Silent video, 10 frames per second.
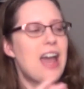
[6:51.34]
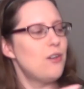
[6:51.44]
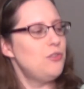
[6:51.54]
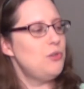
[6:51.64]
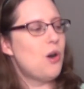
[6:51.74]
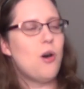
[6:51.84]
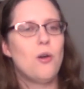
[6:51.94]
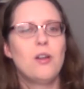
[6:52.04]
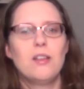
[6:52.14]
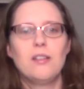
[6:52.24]
how do you
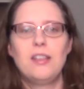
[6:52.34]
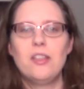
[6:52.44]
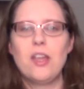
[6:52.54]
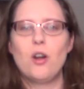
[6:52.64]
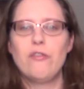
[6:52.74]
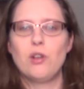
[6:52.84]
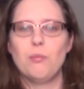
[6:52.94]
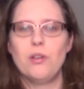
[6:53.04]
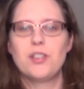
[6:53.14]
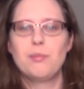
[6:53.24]
all get that off your
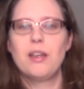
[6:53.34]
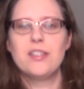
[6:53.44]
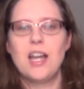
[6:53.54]
books because